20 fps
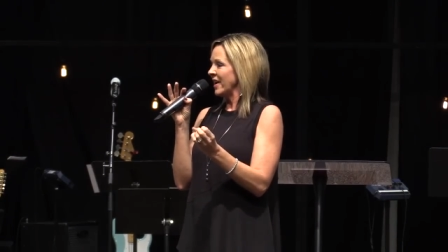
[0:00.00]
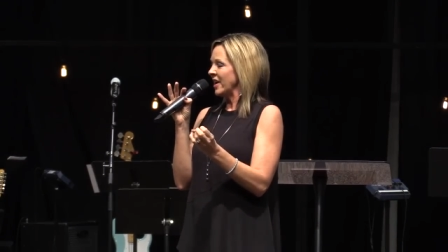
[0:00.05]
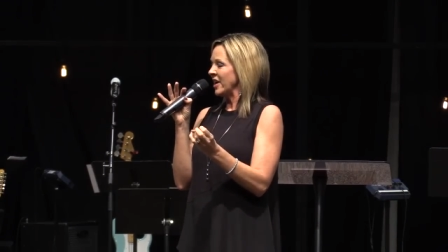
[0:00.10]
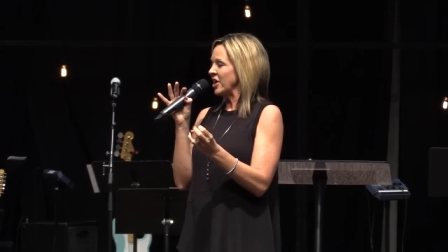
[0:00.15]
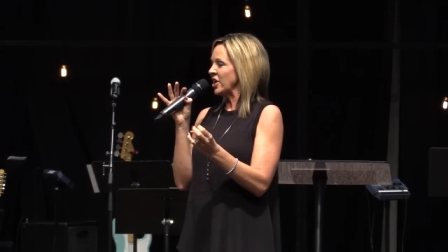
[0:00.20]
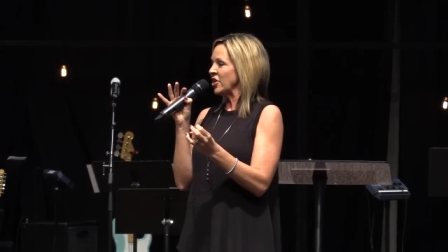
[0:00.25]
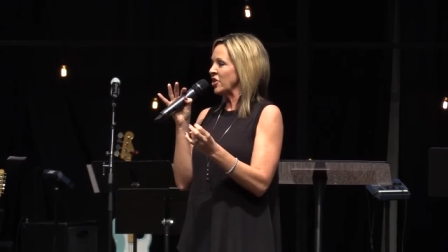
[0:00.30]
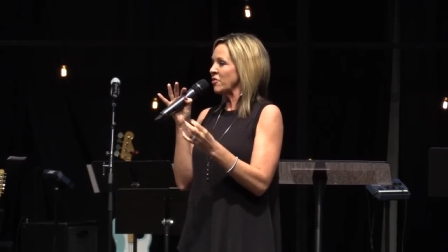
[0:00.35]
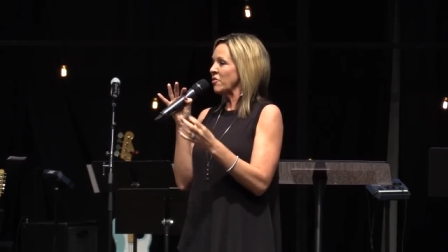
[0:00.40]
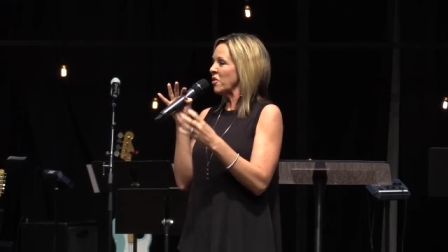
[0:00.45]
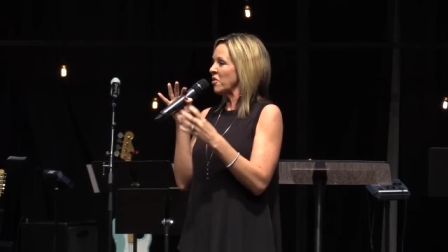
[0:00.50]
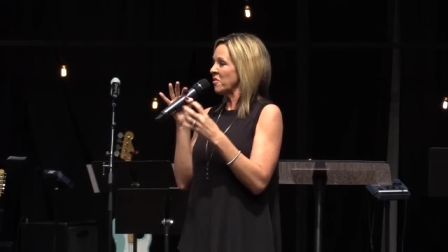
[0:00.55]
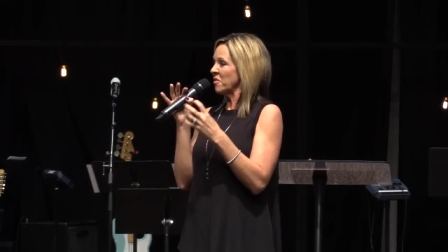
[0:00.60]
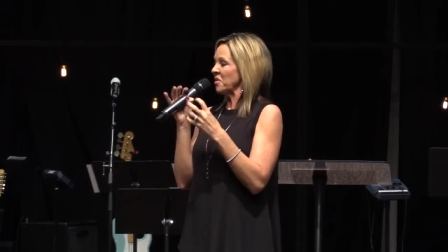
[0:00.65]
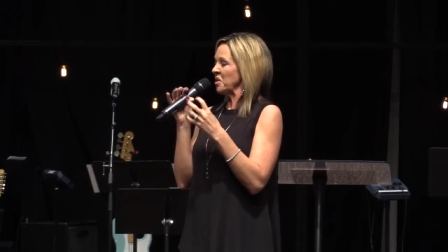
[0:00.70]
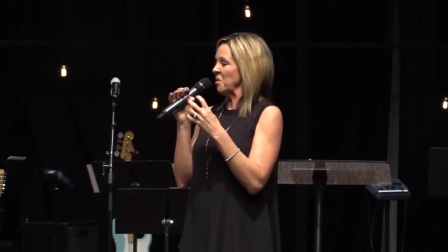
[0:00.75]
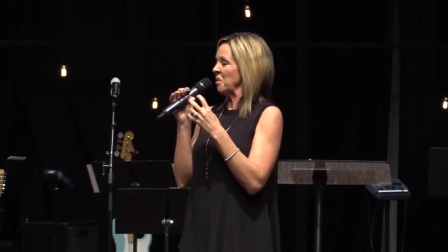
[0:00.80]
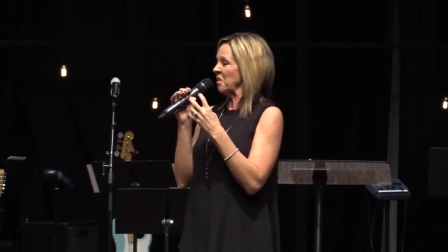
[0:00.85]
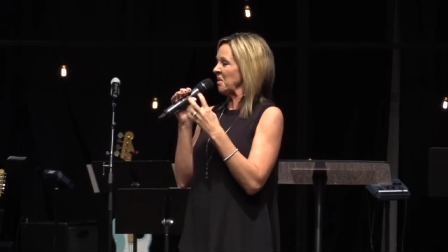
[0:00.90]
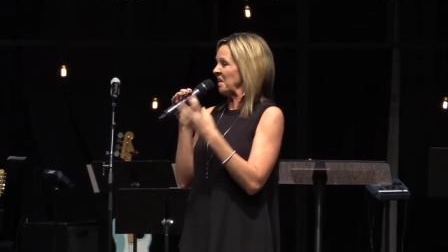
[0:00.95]
You know, you won't,
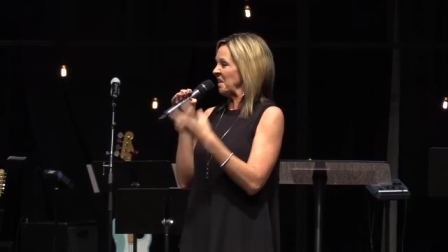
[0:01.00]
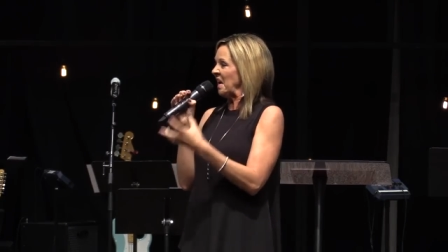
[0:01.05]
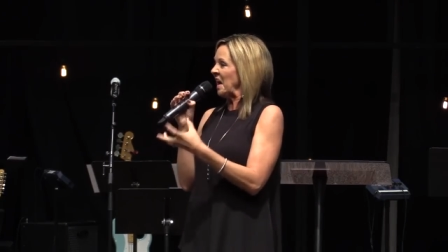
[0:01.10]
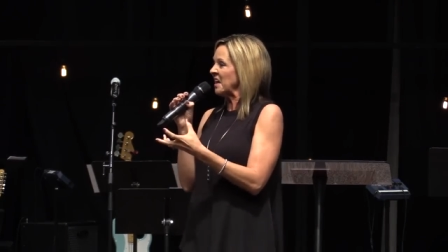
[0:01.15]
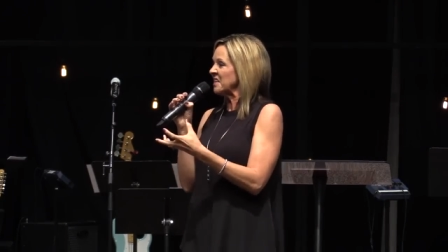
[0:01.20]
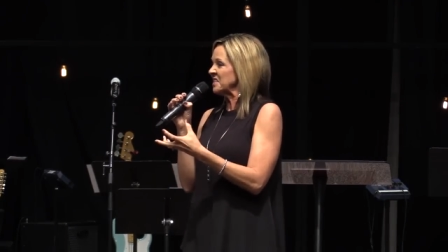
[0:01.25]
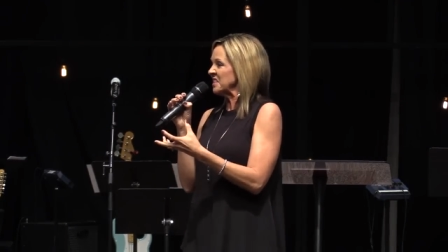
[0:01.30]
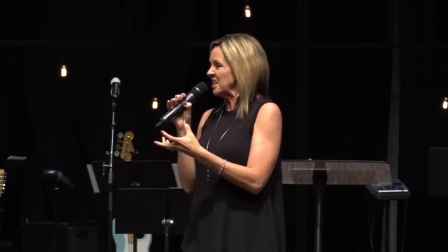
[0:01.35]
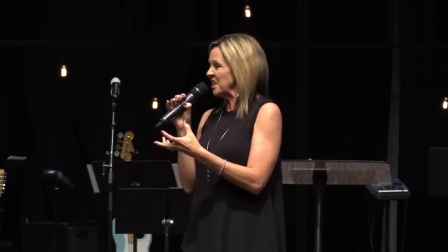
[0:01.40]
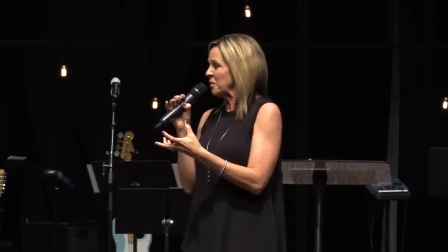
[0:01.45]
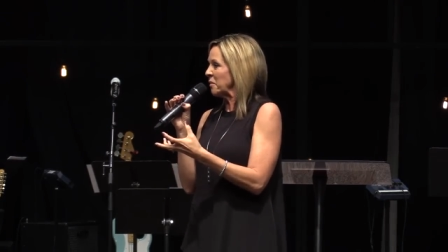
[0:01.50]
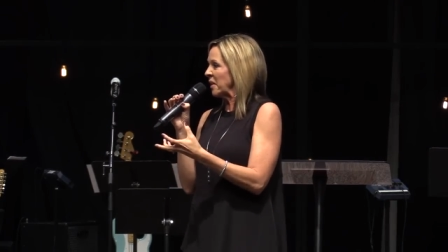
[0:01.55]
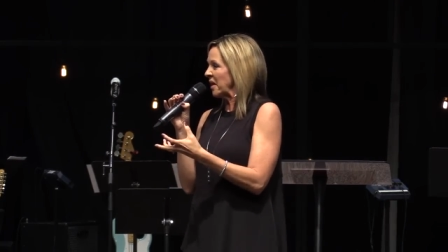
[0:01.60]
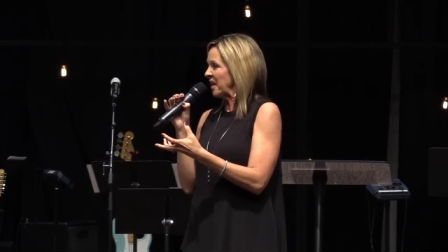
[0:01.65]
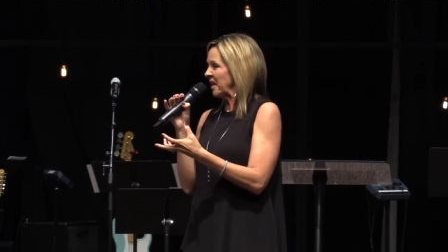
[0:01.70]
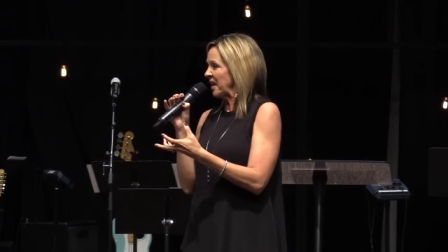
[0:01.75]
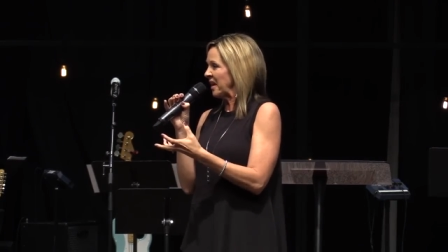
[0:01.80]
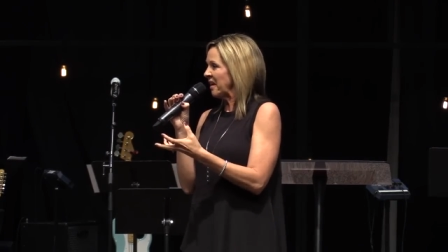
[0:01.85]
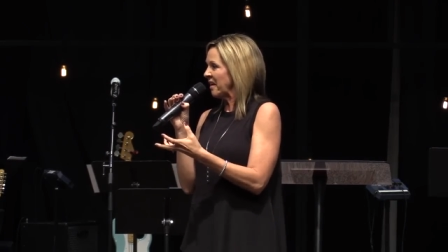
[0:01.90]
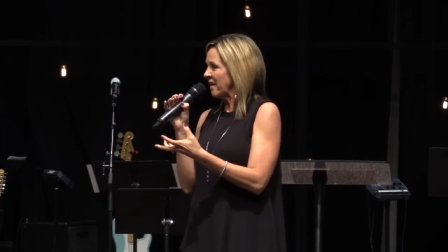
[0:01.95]
you won't connect to
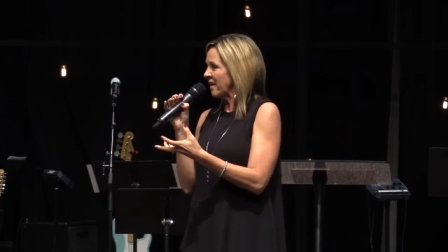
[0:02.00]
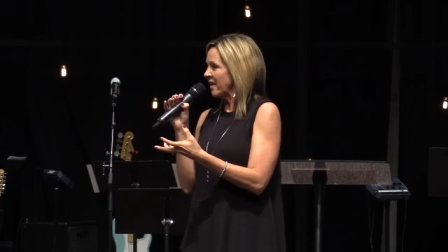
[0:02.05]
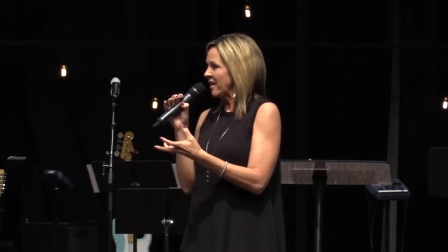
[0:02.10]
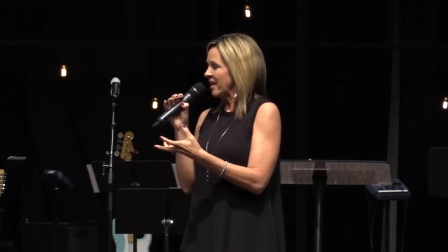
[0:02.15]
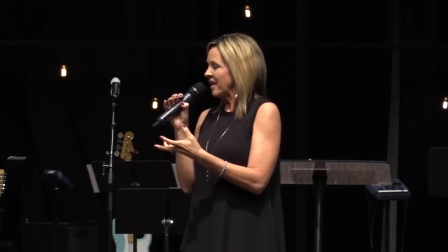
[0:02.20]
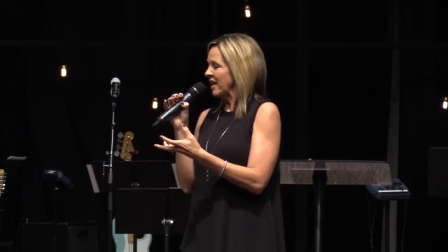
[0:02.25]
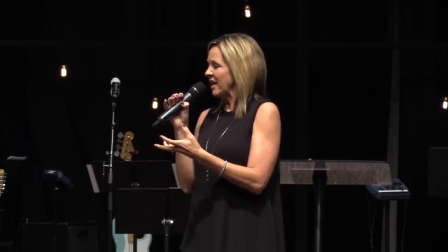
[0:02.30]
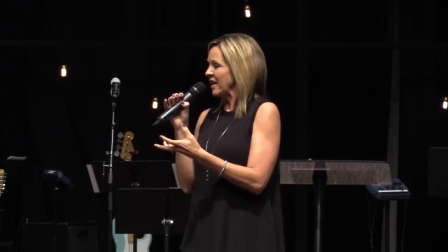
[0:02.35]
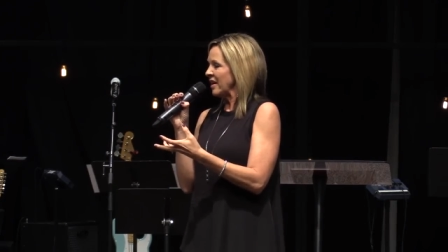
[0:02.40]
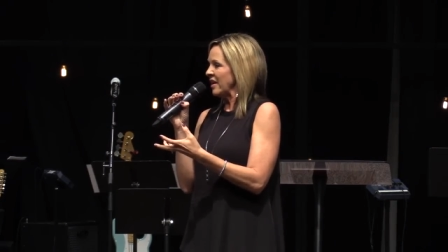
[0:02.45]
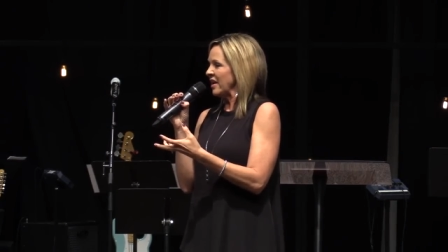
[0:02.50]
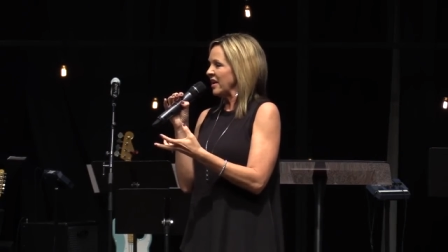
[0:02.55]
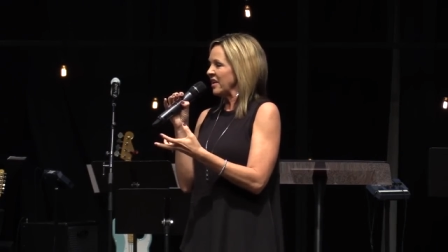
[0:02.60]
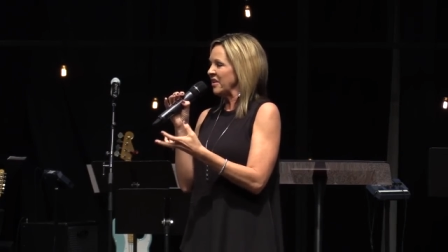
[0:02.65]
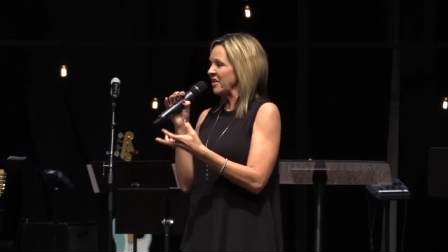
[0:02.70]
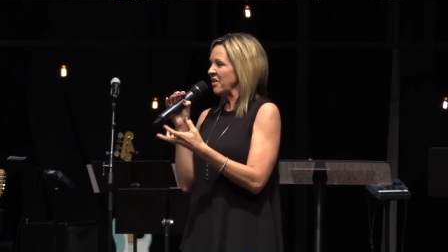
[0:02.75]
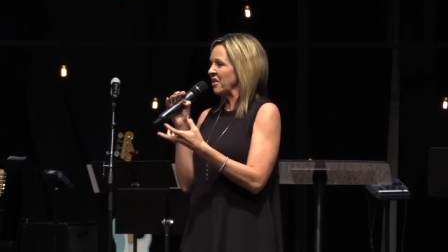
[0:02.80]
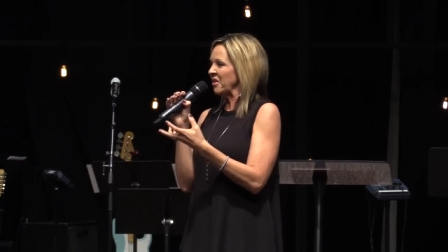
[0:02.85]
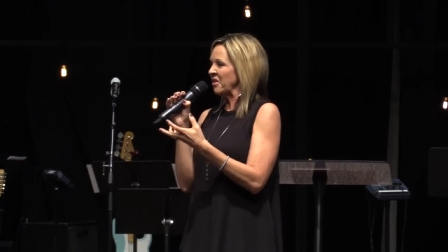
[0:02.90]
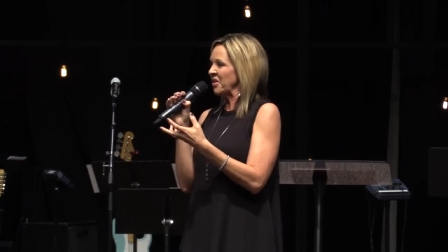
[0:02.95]
anybody.
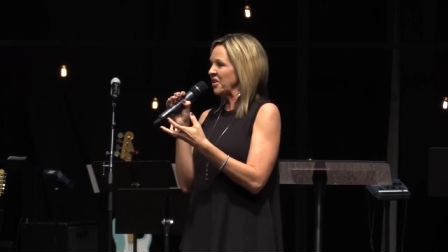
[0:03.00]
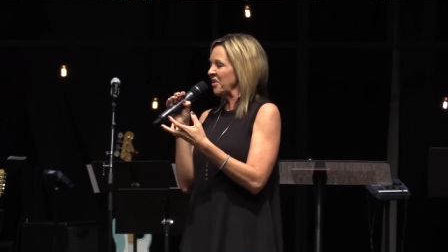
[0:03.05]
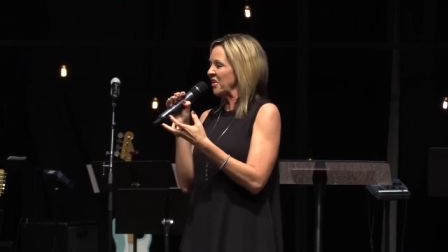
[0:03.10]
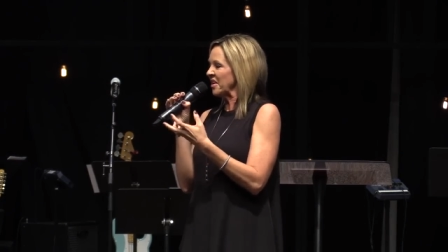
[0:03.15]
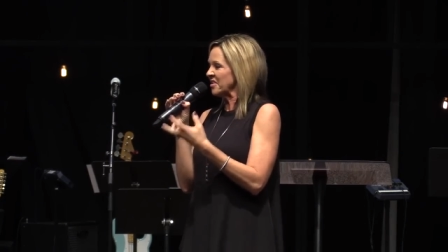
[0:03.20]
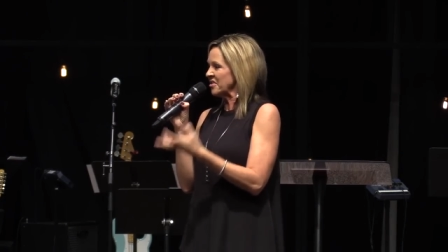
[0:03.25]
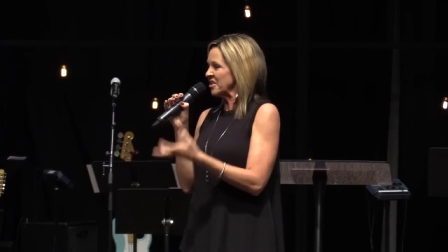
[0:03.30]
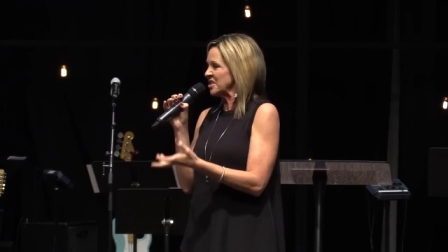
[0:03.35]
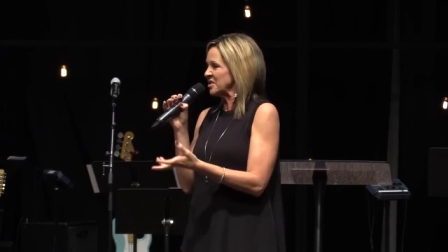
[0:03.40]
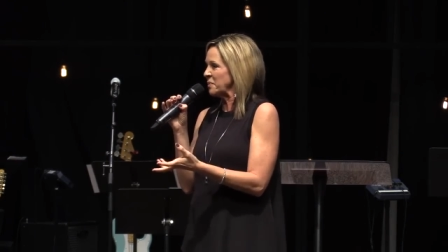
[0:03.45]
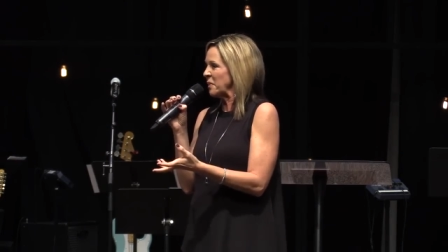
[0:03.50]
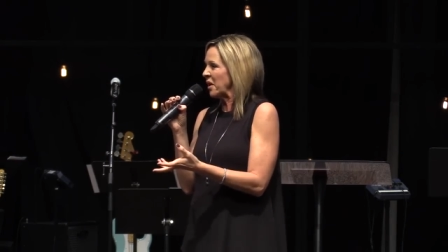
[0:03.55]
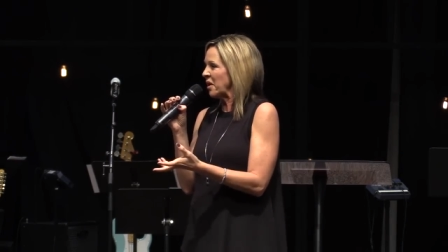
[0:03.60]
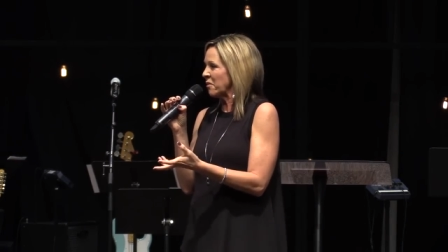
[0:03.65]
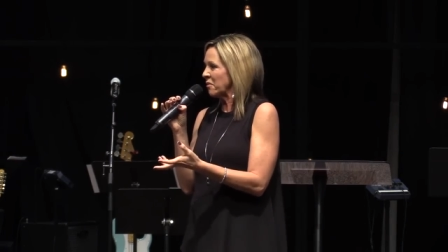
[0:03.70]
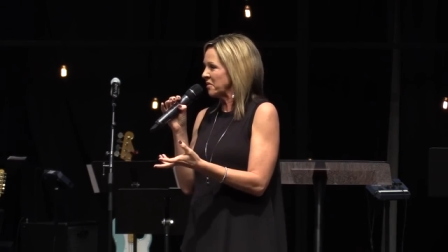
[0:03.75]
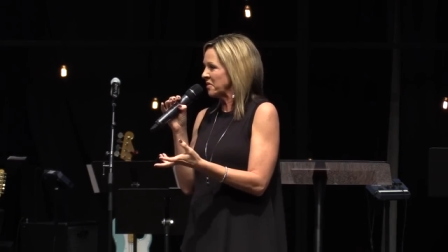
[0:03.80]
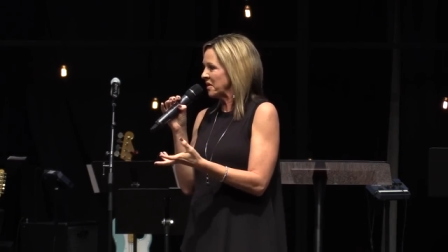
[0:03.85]
You're, you're not transparent